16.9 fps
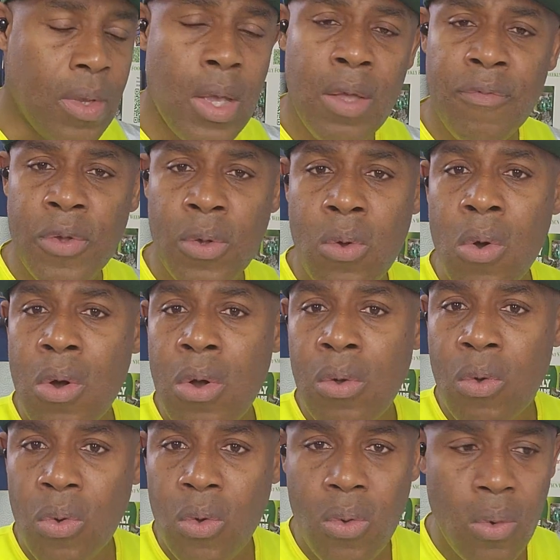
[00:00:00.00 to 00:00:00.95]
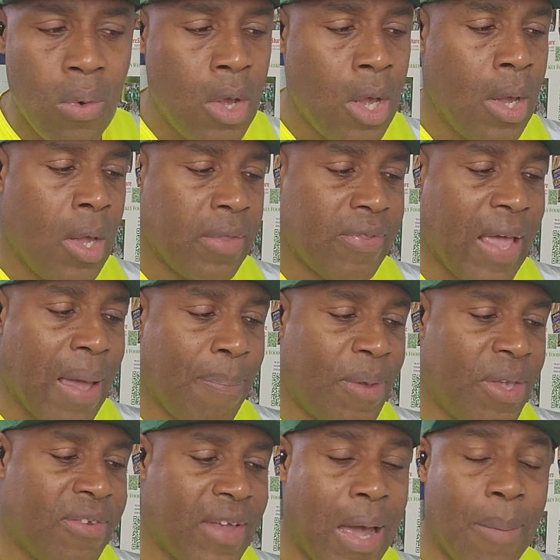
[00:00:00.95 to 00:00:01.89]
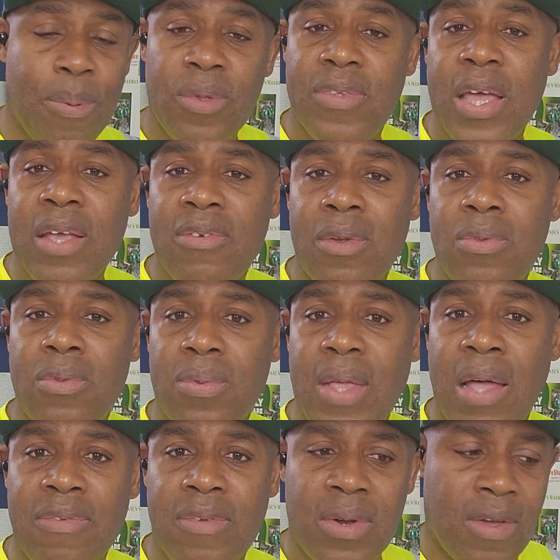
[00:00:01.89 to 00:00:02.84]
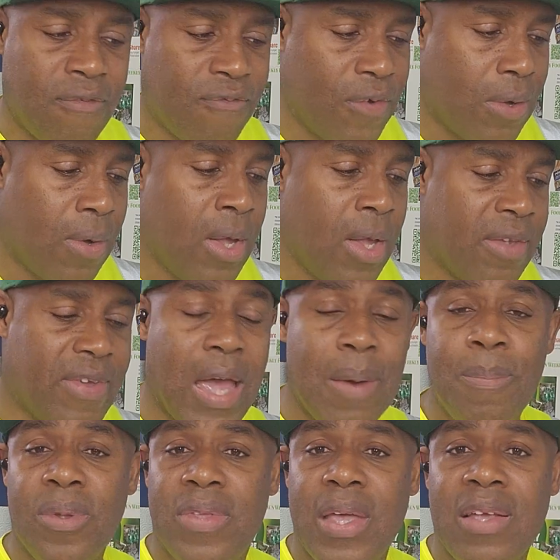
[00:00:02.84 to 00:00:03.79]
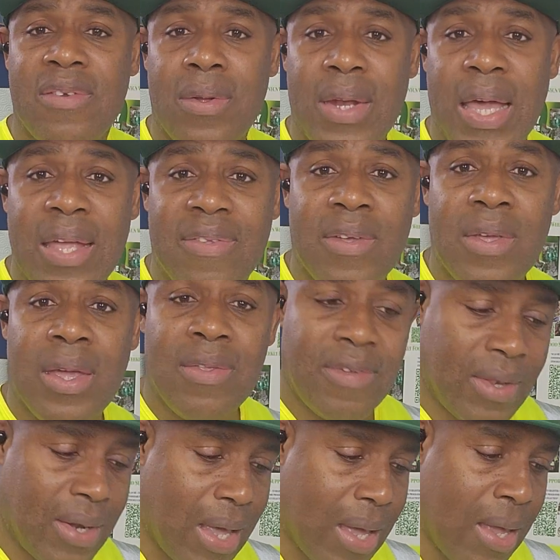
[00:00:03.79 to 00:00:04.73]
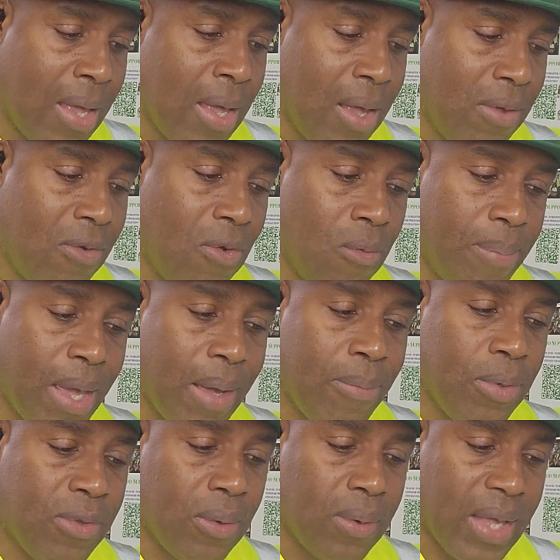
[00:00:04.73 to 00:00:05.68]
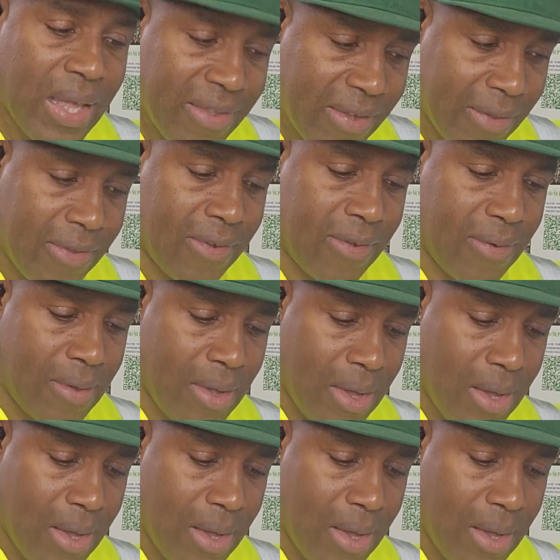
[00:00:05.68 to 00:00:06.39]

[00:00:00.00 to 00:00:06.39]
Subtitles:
If you go on Google, type in child protection 2004, child protection 1989, you'll be able to get it.